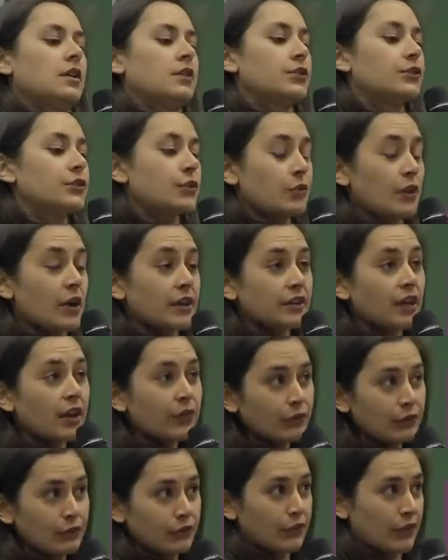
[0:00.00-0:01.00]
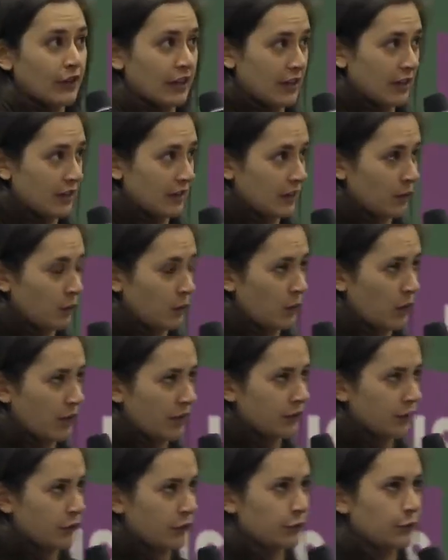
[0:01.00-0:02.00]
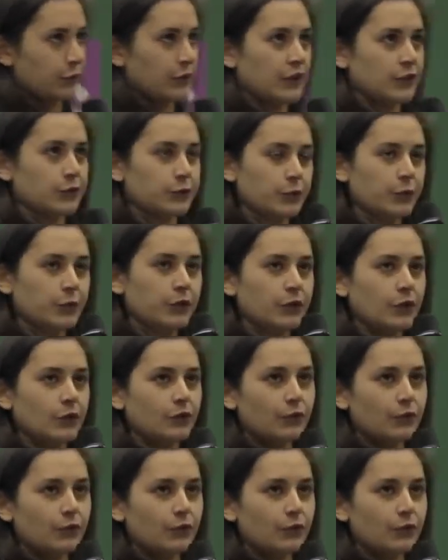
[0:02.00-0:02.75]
So another thing that we want to do is we want to